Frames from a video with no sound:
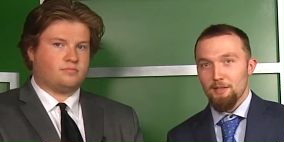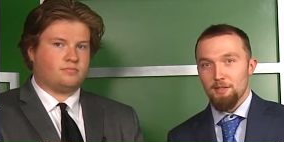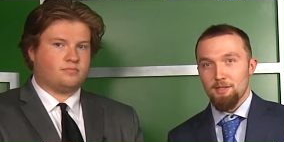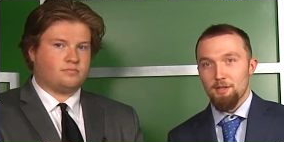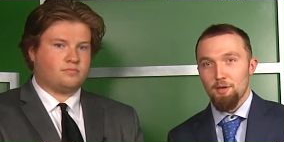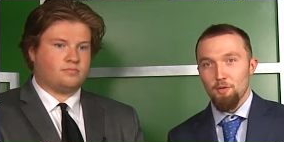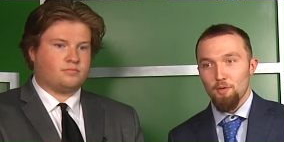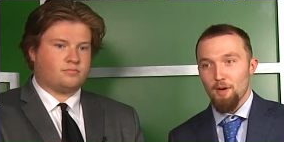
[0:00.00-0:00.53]
Speaker 1: is
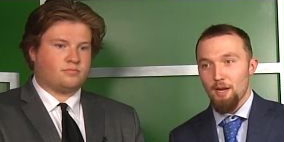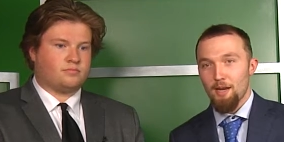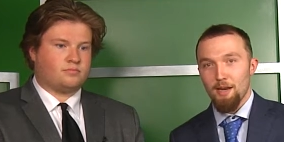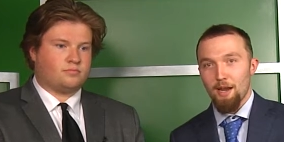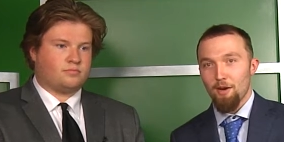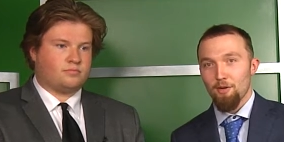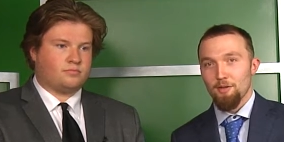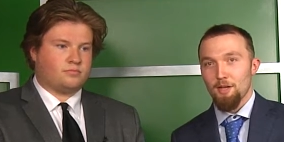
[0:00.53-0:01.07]
still great.
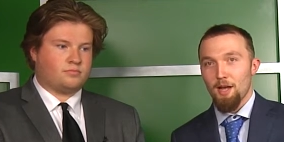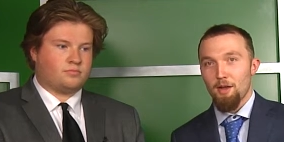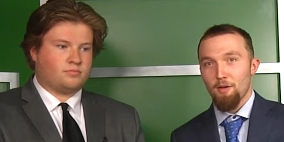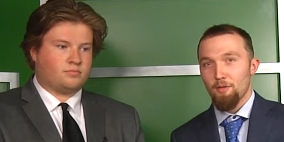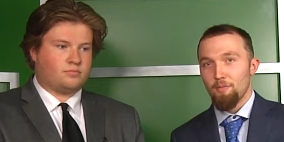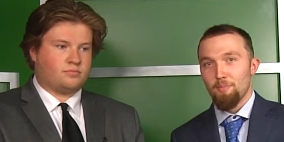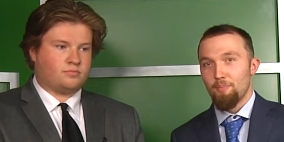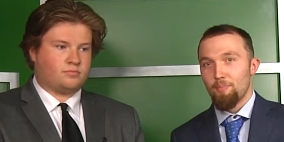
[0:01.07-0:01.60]
Aaron
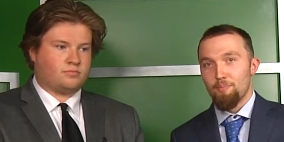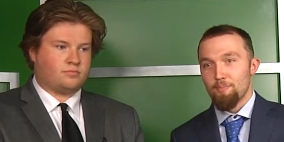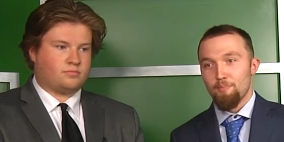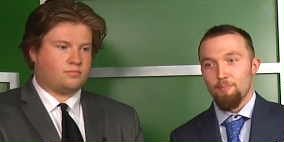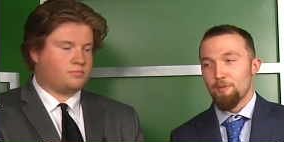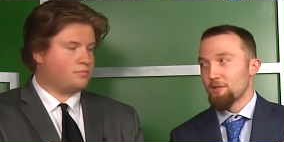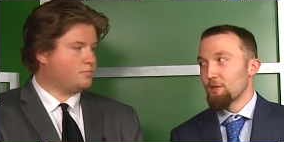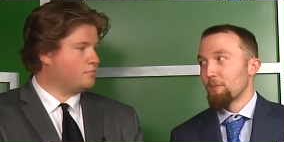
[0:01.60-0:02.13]
Donald,
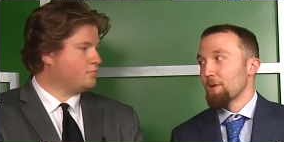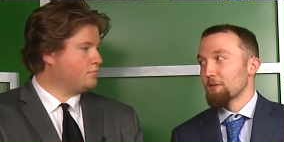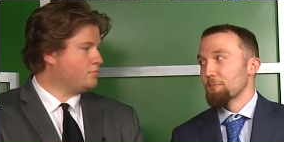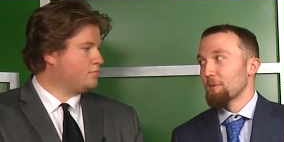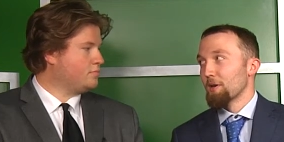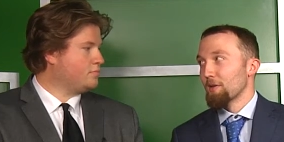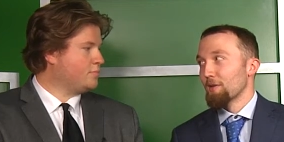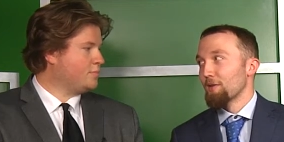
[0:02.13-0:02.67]
still best
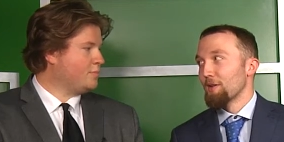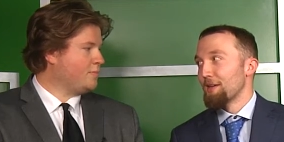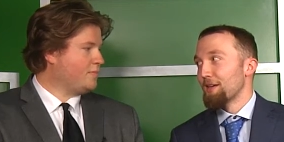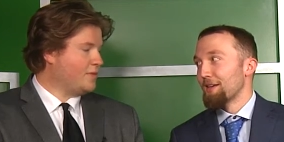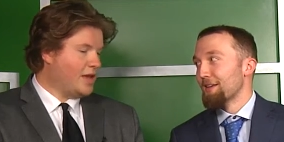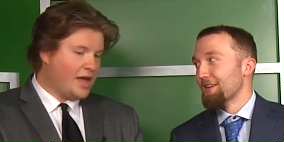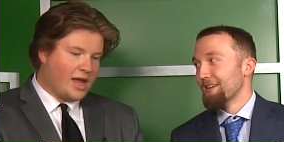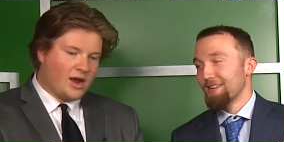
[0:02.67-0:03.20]
player in the league.
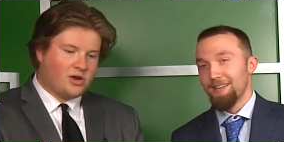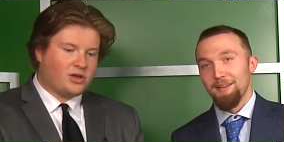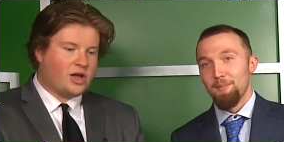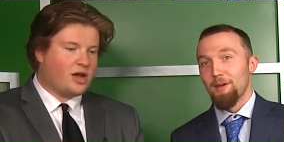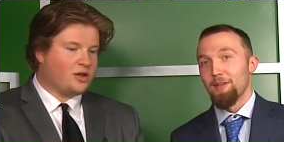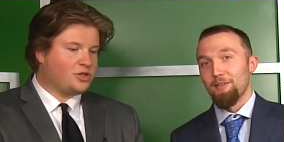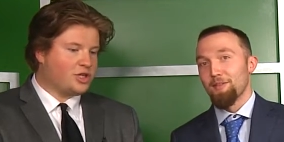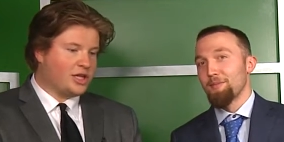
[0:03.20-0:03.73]
Yeah, Aaron
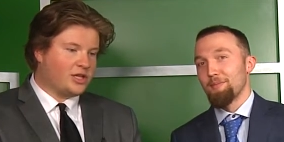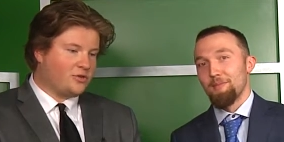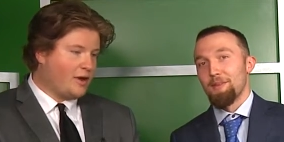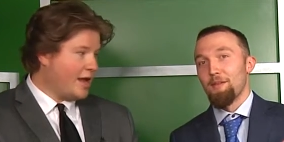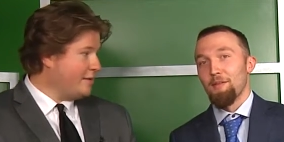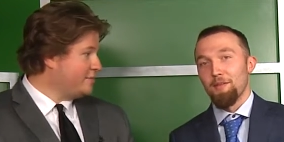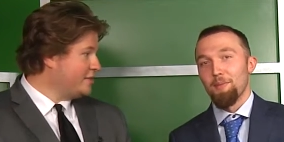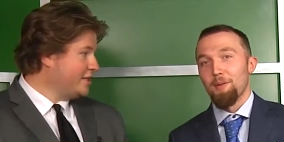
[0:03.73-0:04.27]
Donald, Jalen
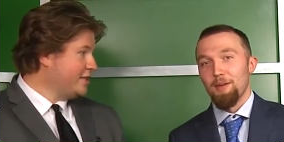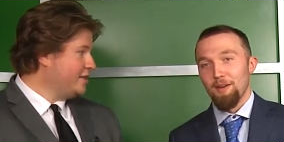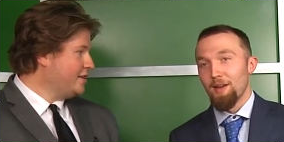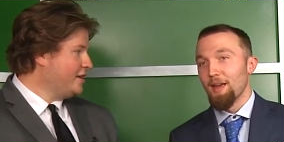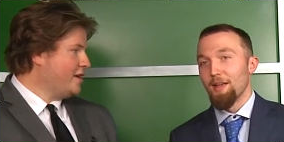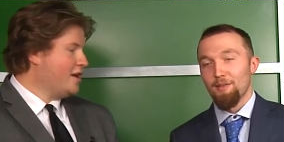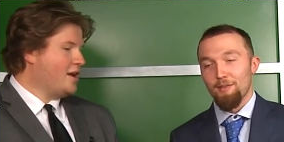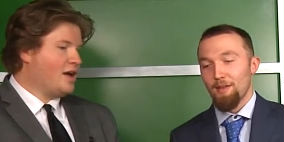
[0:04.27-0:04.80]
Ramsey.
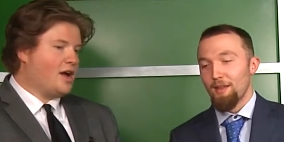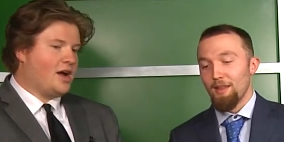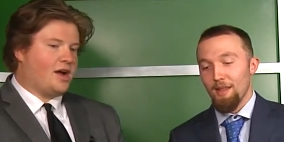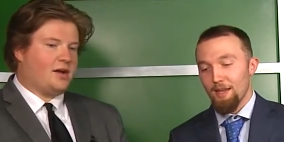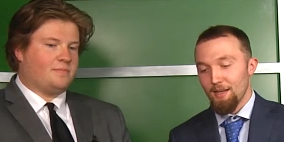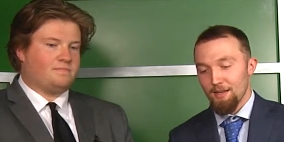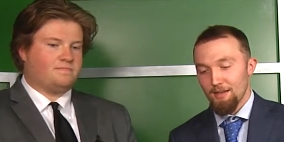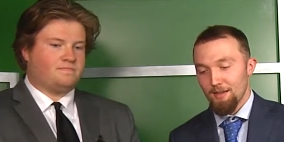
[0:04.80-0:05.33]
Yes, and
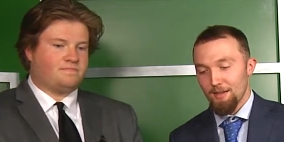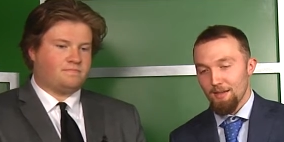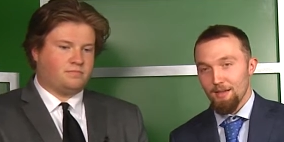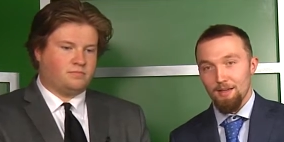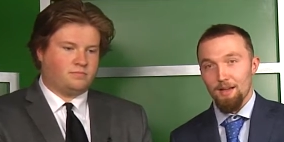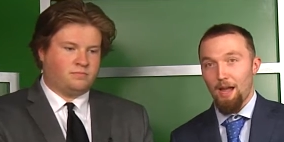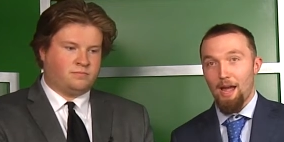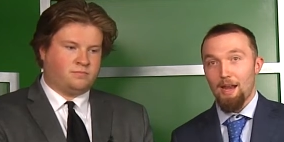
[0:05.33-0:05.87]
then
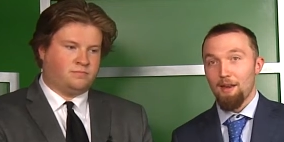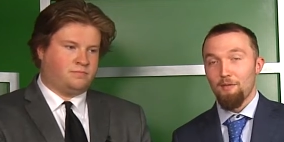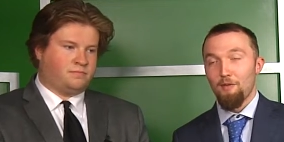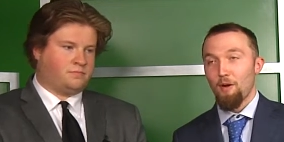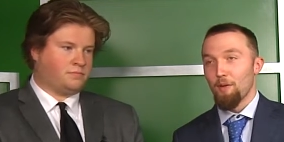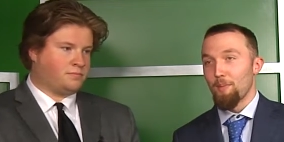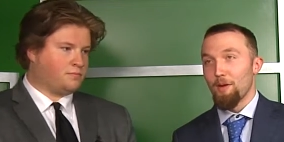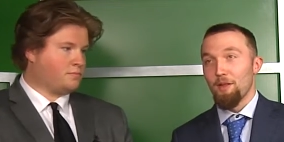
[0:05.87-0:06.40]
adding
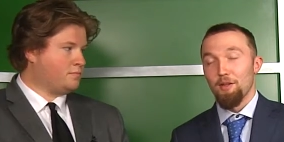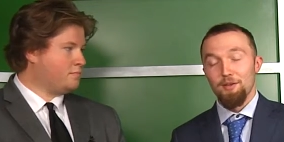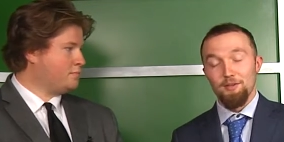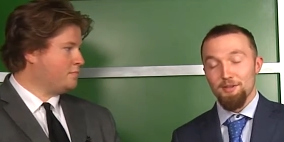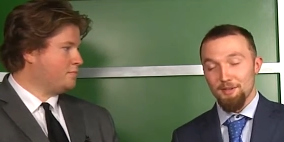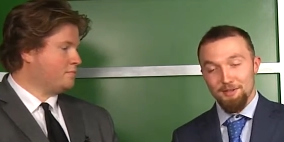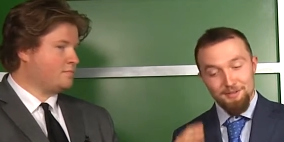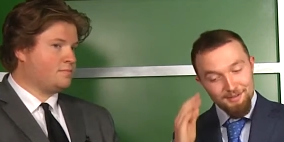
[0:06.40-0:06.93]
Von Miller
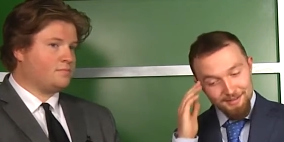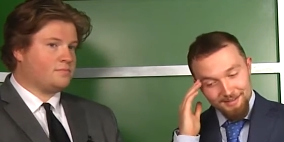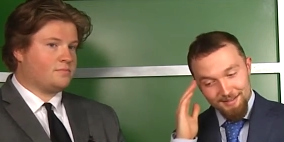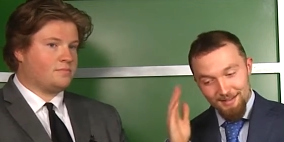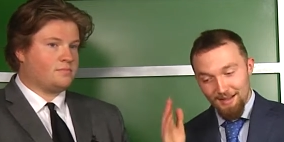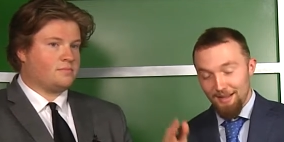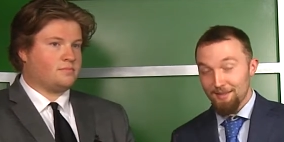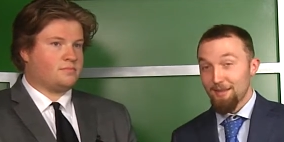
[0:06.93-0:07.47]
just
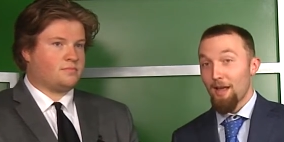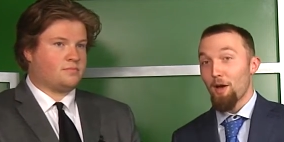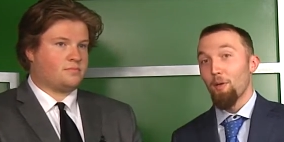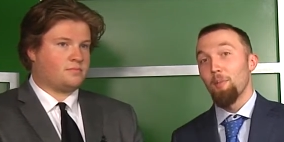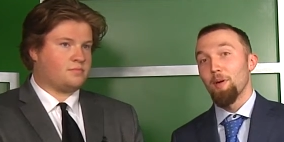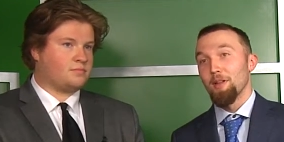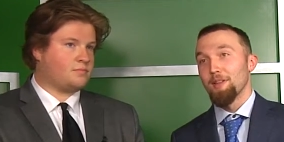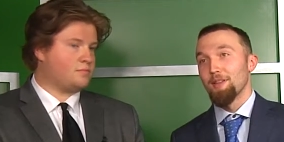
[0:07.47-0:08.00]
now,
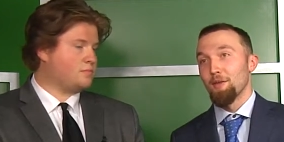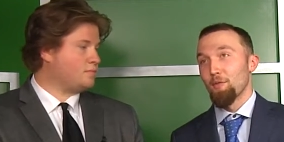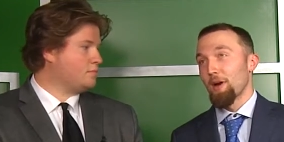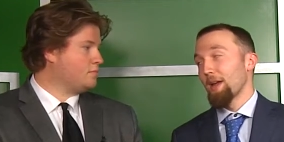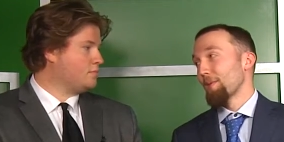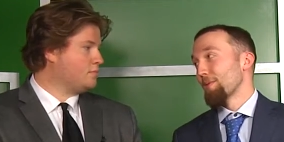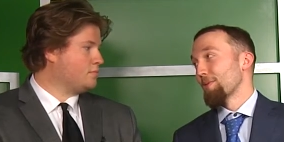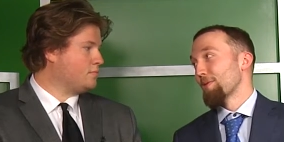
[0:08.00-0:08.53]
but the
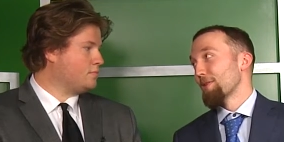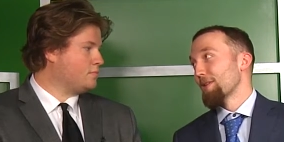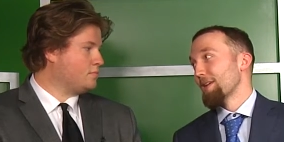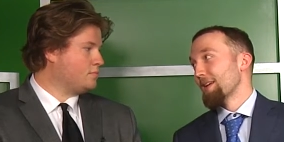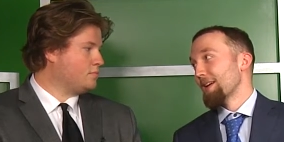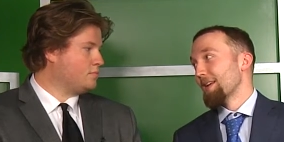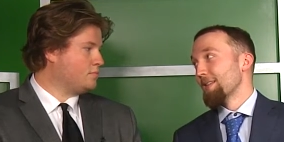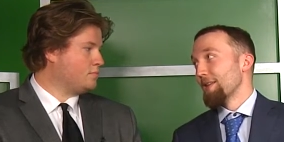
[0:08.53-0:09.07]
Rams,
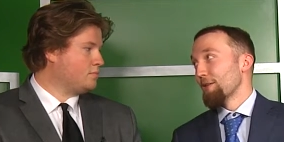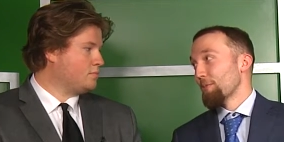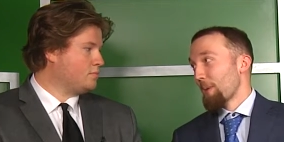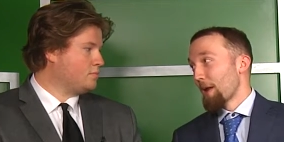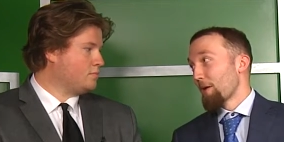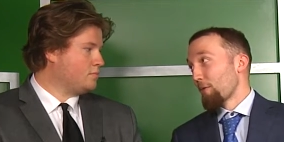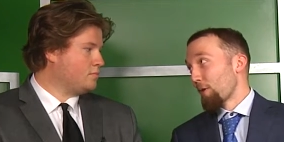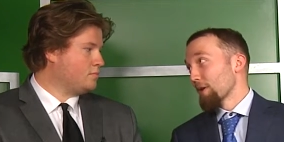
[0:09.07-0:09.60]
this
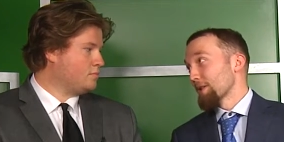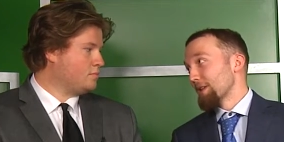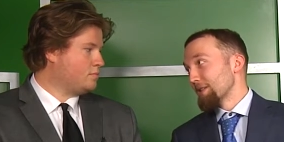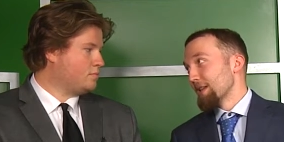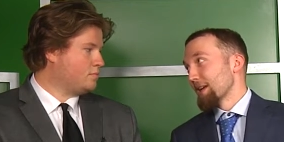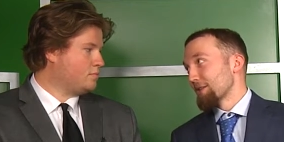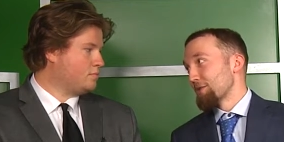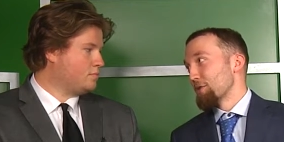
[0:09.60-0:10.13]
better work these
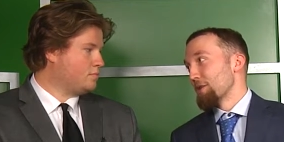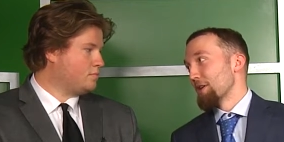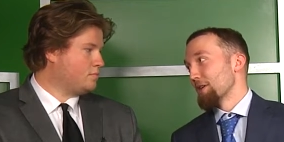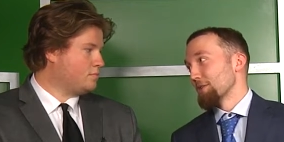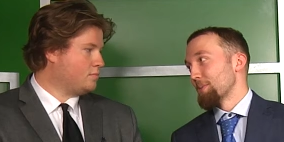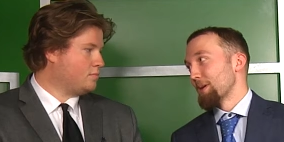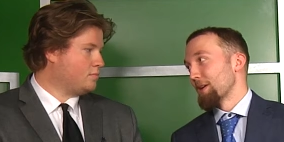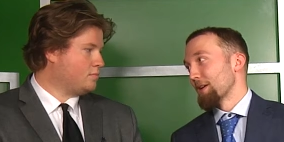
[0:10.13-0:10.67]
next 2 years
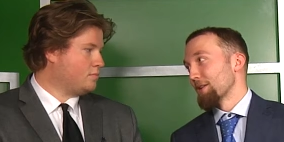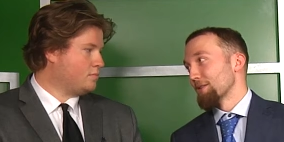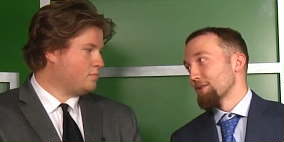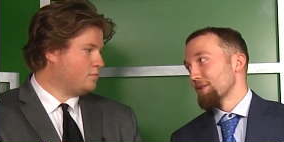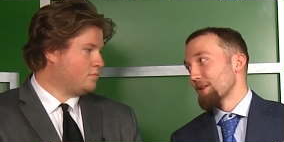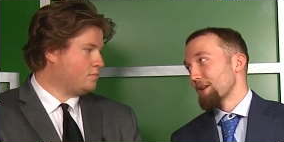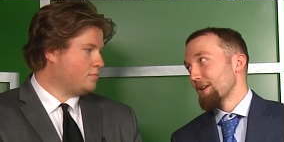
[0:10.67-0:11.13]
because